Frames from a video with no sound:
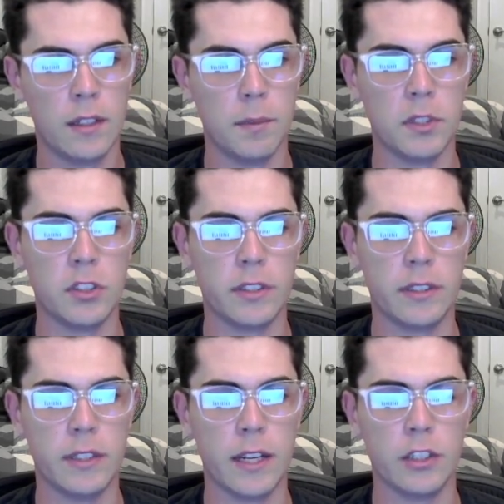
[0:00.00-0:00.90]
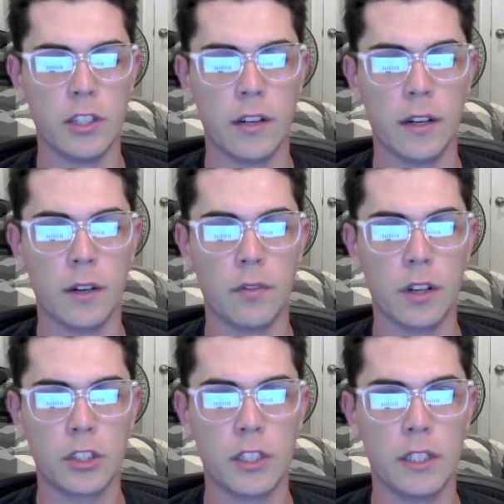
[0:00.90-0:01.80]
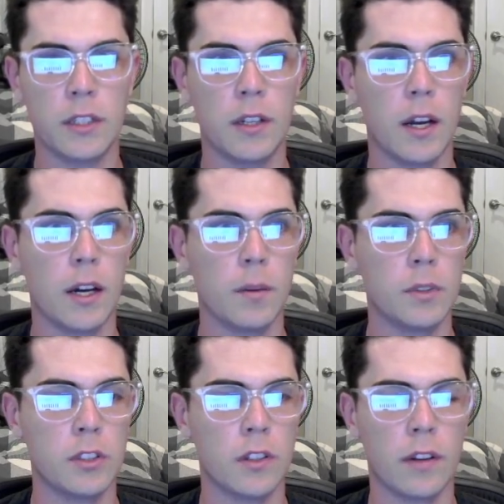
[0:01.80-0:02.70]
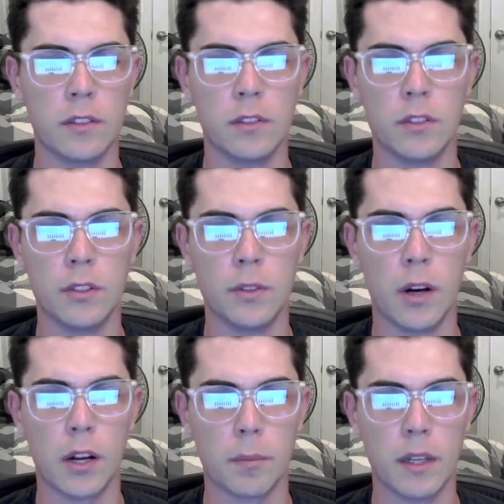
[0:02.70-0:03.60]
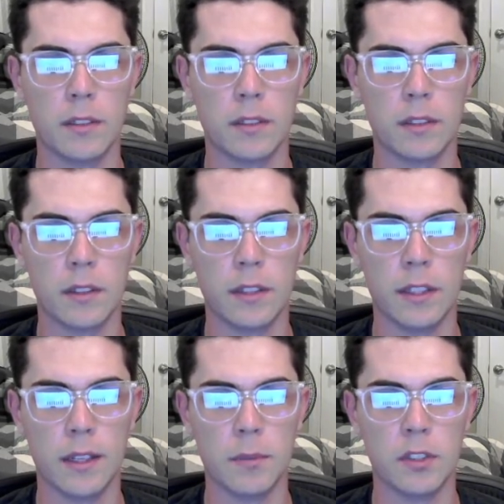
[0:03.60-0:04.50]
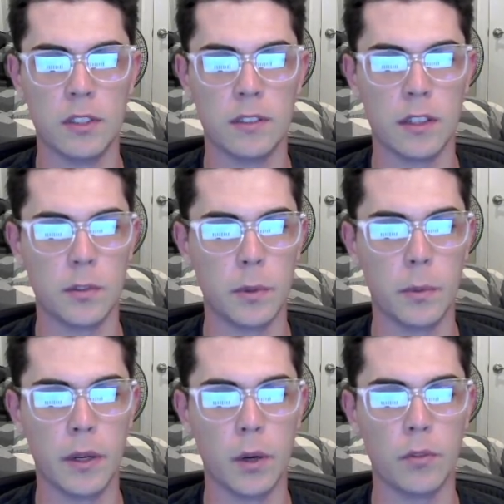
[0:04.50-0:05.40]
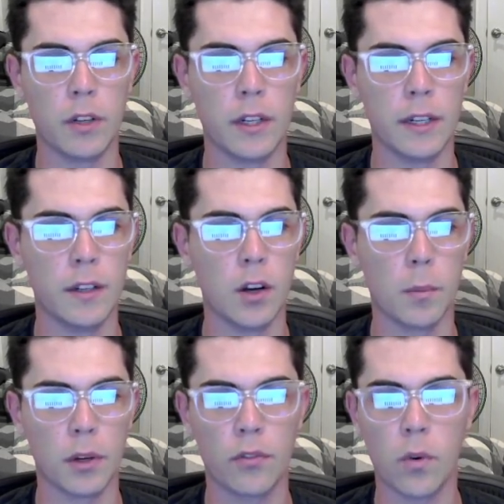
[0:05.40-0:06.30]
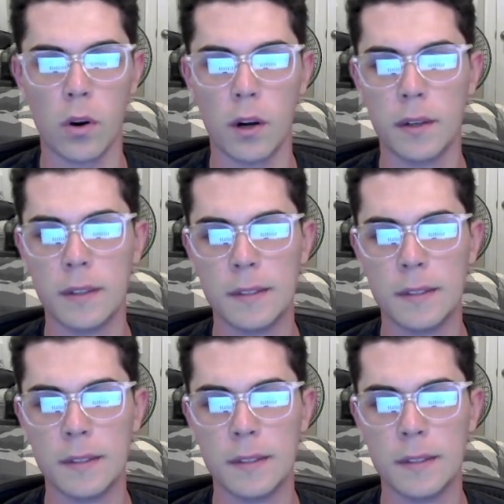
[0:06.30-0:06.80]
image data generator function, which allows you to augment the images as we went over in homework 4.